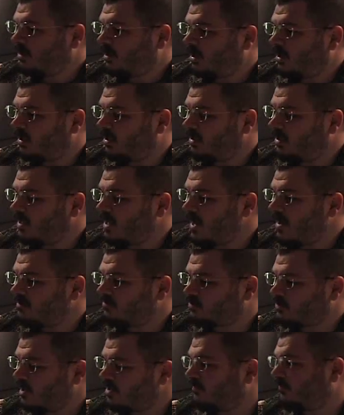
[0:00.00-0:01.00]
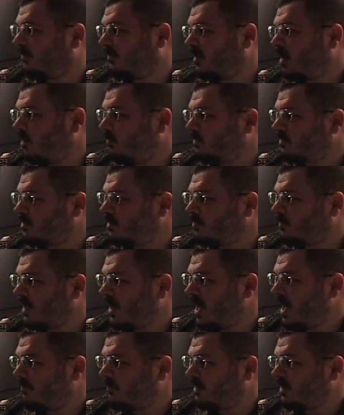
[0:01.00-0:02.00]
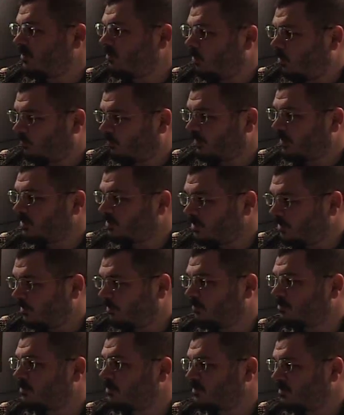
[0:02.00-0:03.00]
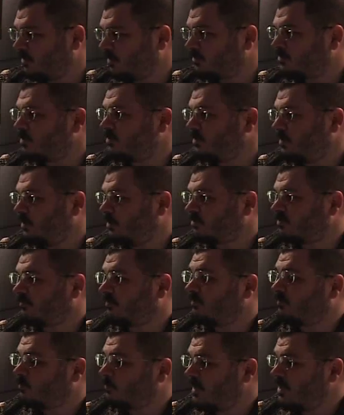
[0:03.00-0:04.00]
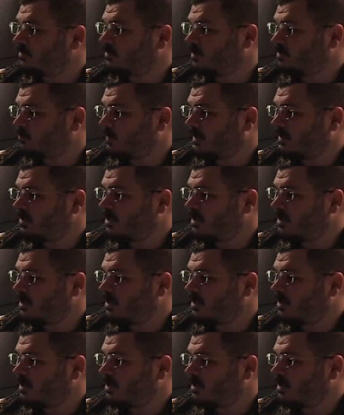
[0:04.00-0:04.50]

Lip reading: and try to figure out what's going to be happening over the years and years and years of information that's been